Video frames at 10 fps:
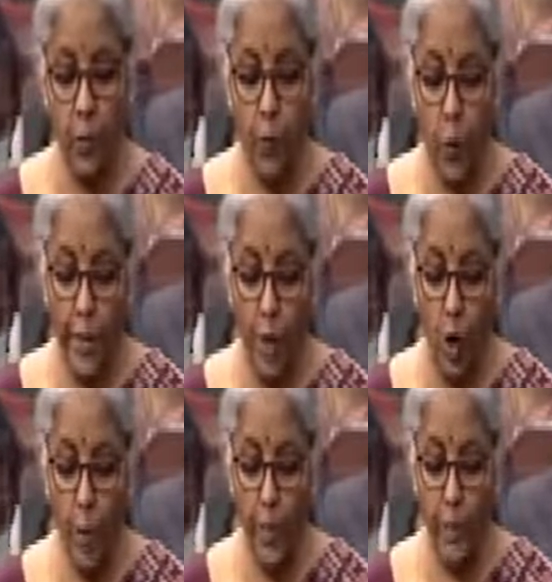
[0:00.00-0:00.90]
for
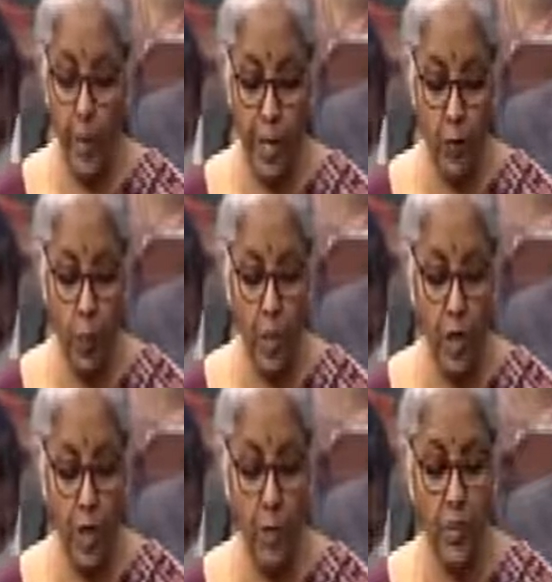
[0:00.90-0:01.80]
economic
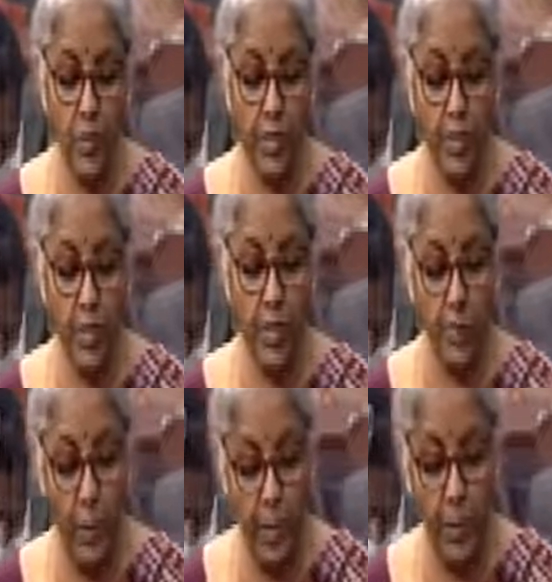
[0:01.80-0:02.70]
transformation, seamless
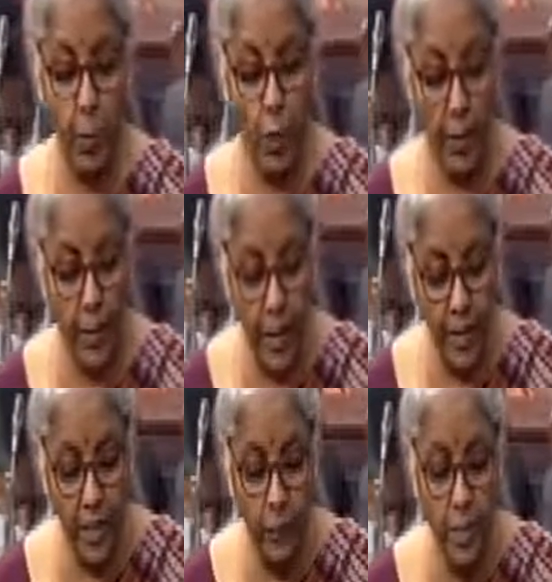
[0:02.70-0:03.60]
multimodal
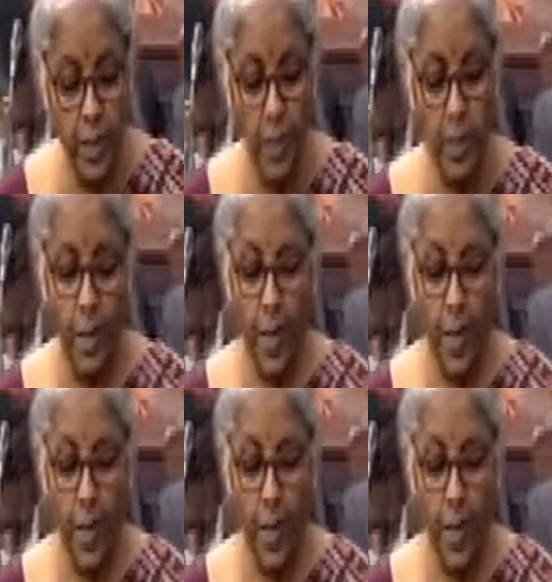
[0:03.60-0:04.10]
connectivity,